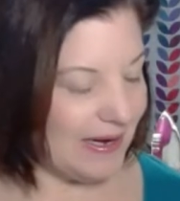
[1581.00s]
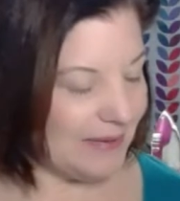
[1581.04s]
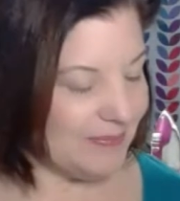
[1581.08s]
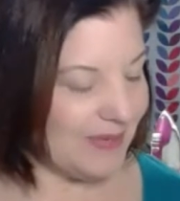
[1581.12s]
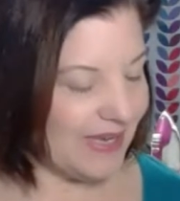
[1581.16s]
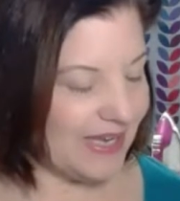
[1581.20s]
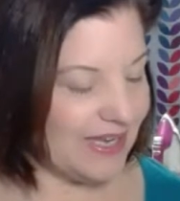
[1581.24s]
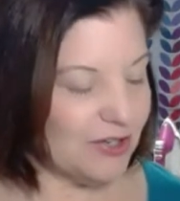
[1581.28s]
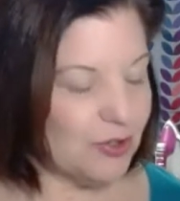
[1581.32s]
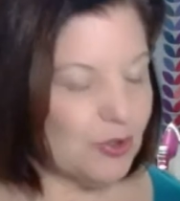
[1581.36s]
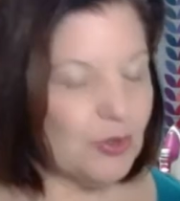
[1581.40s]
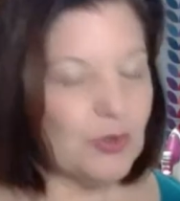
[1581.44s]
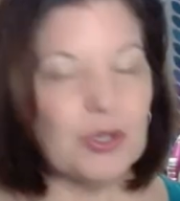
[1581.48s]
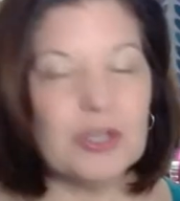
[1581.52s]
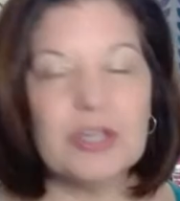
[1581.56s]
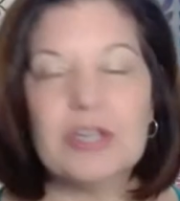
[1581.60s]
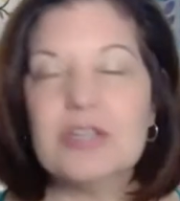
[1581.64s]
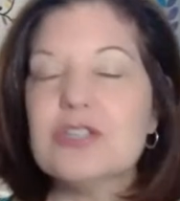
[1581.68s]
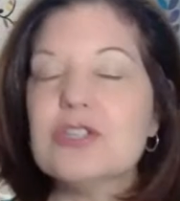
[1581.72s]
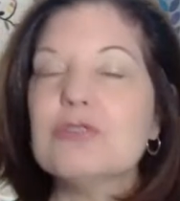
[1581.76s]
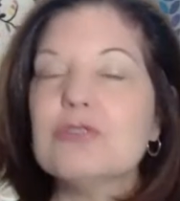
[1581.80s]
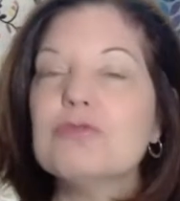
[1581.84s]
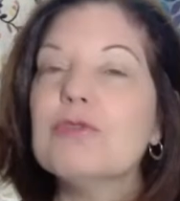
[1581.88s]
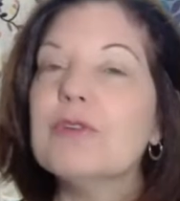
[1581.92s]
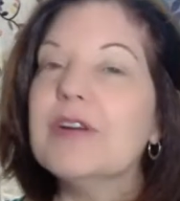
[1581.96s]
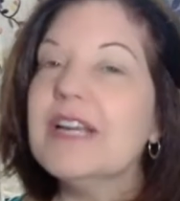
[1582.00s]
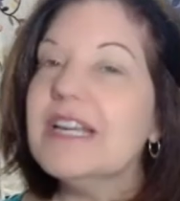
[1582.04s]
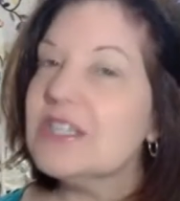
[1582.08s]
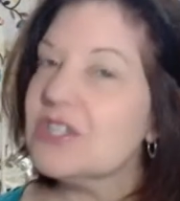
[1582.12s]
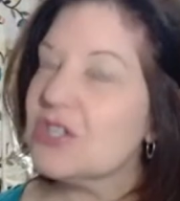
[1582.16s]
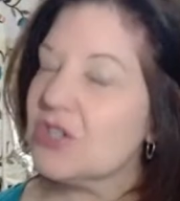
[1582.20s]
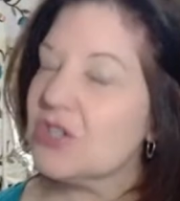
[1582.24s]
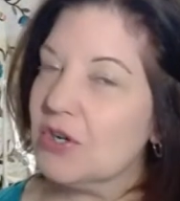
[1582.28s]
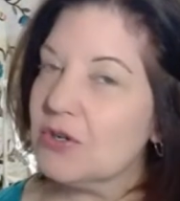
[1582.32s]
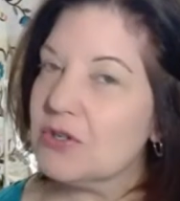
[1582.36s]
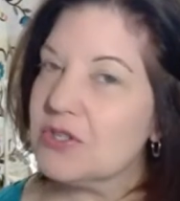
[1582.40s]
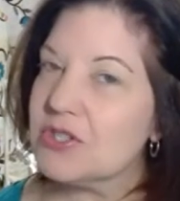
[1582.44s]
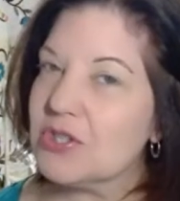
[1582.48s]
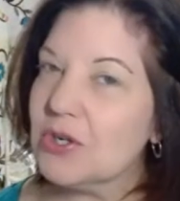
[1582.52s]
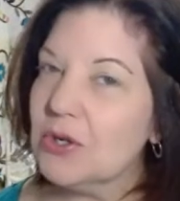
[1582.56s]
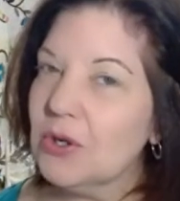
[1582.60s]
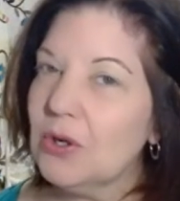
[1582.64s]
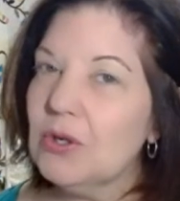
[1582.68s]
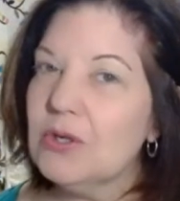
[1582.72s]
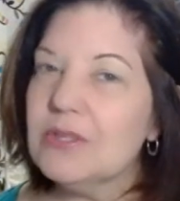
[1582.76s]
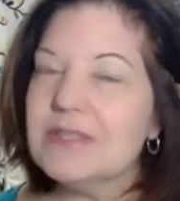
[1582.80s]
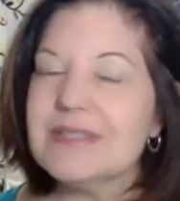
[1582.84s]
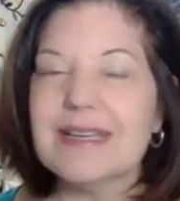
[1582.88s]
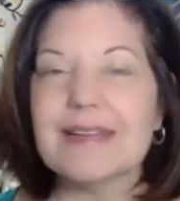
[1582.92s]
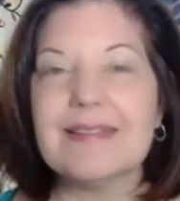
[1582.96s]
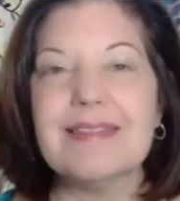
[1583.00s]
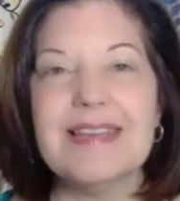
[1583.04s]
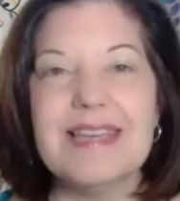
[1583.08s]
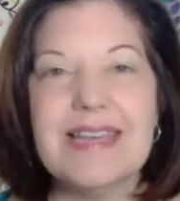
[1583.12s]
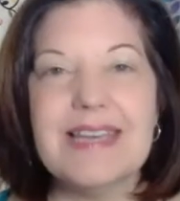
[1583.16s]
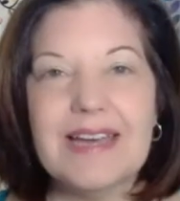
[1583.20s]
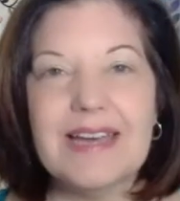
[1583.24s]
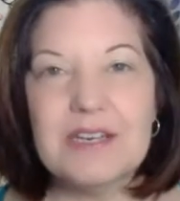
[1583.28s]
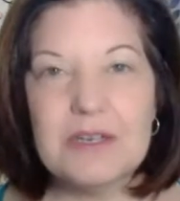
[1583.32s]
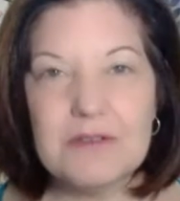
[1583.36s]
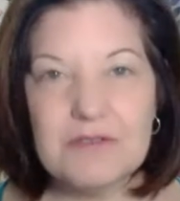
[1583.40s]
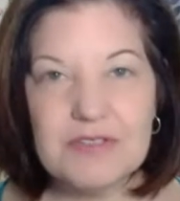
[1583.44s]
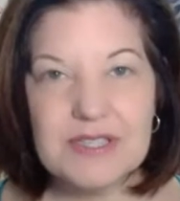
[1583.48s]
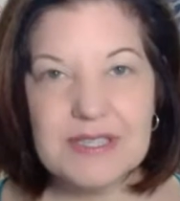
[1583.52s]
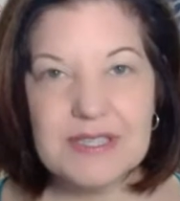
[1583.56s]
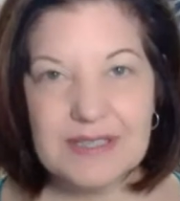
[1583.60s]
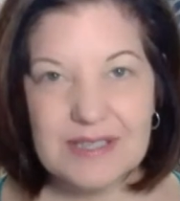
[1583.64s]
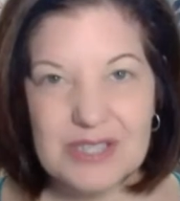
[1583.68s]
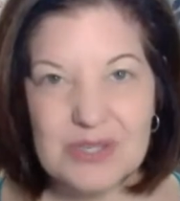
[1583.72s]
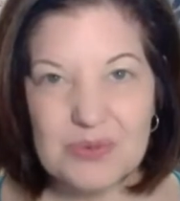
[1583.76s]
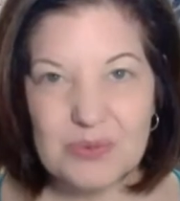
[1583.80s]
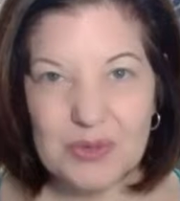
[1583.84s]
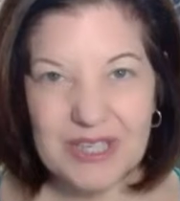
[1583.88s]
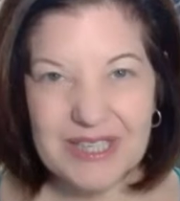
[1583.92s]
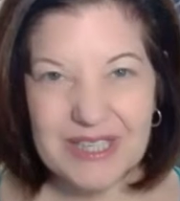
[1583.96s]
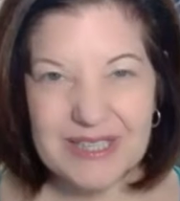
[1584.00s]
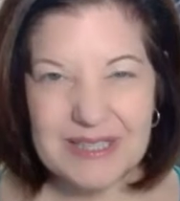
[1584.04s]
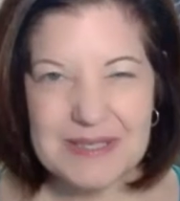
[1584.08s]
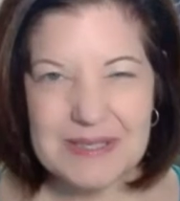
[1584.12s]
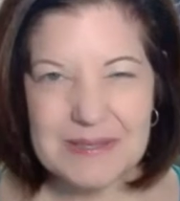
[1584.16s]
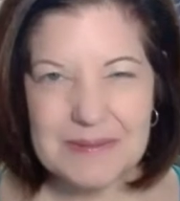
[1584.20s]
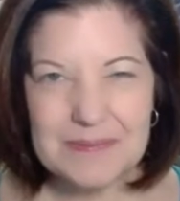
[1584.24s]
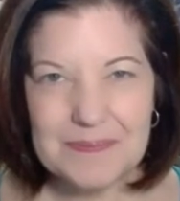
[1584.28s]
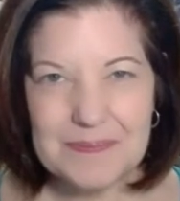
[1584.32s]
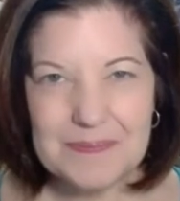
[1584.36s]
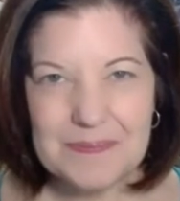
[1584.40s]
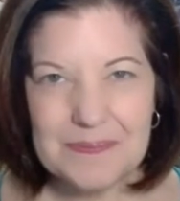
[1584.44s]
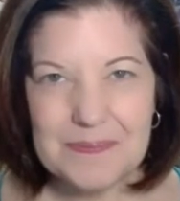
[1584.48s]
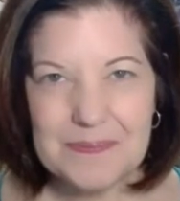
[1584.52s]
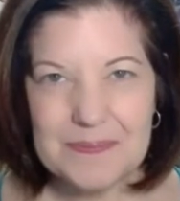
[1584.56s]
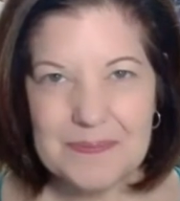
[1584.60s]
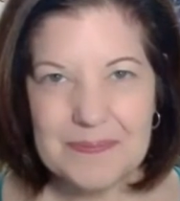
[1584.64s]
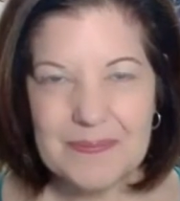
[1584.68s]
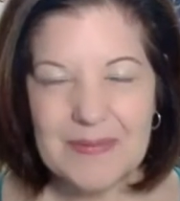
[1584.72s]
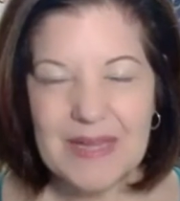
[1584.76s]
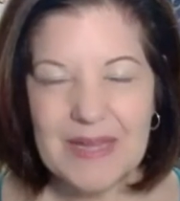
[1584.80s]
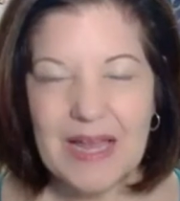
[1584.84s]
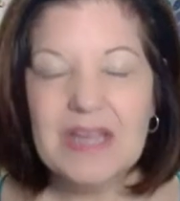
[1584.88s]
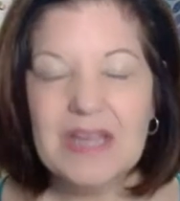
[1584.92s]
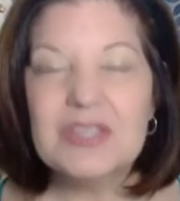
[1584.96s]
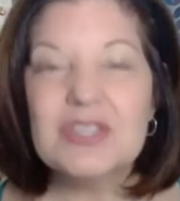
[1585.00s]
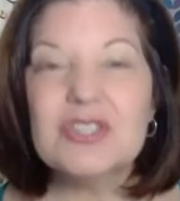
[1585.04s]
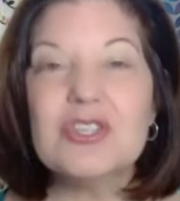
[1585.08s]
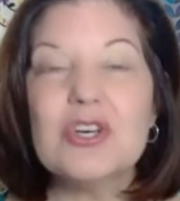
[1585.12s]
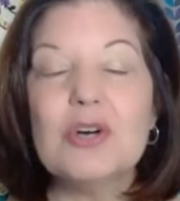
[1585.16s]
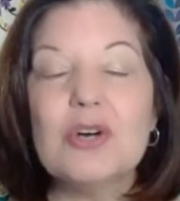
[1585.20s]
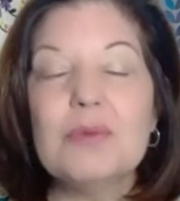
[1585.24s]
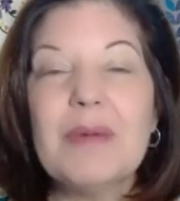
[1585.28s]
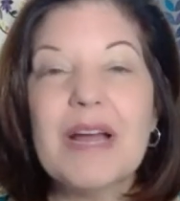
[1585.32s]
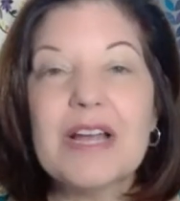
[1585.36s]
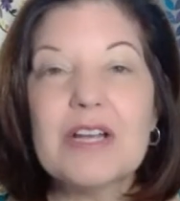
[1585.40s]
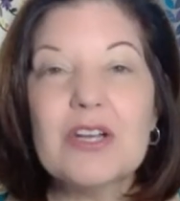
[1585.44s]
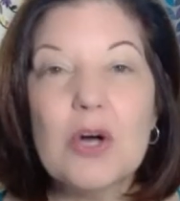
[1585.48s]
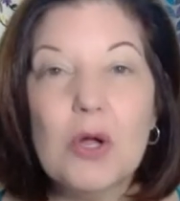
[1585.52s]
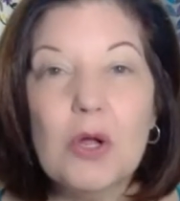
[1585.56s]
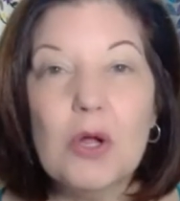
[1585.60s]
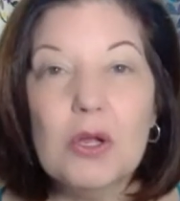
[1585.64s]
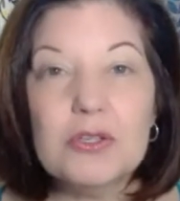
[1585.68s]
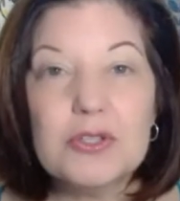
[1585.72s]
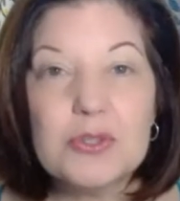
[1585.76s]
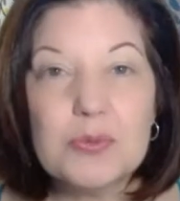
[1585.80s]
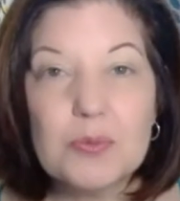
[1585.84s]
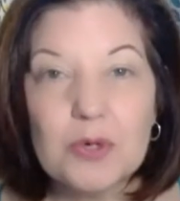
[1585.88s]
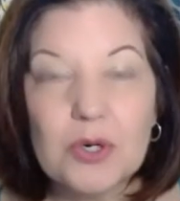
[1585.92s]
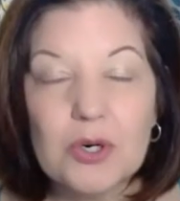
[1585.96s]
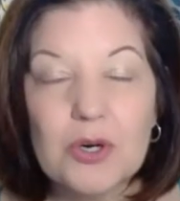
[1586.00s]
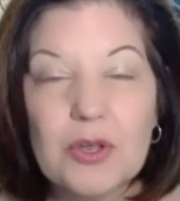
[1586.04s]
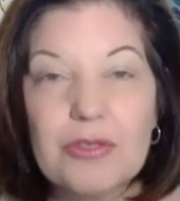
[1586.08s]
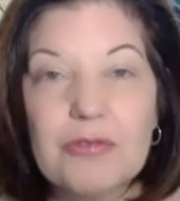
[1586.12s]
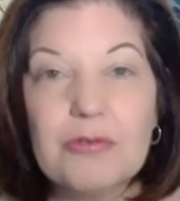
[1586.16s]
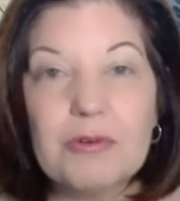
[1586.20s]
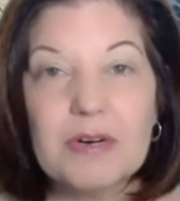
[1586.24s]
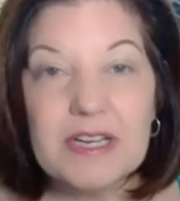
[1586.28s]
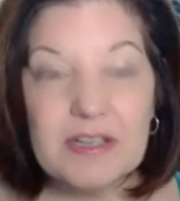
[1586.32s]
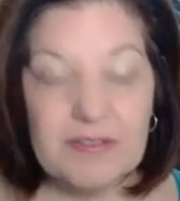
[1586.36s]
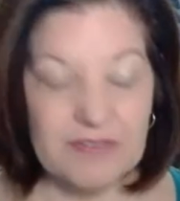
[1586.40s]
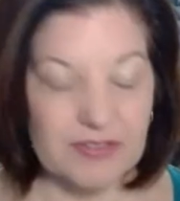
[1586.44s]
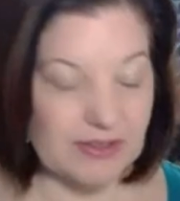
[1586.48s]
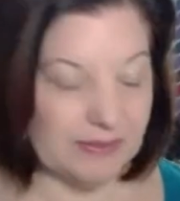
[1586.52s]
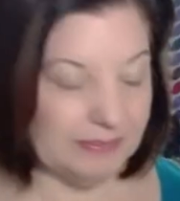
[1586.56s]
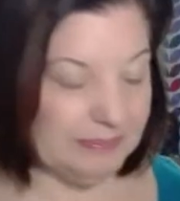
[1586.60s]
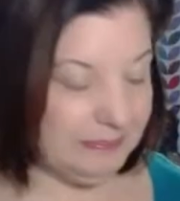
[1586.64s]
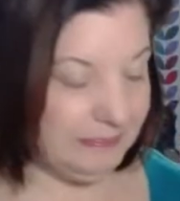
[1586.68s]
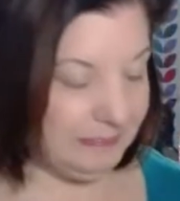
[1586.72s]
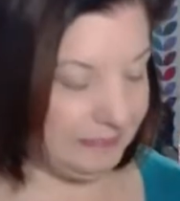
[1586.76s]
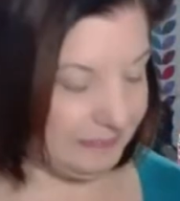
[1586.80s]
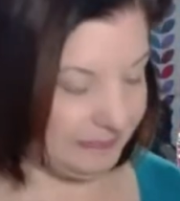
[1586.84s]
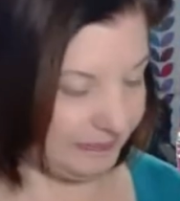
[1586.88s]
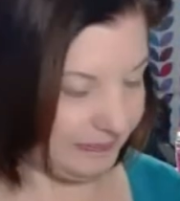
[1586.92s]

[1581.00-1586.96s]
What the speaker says: in order to reach those goals at the end of 6 weeks. So my goals were 3 of them.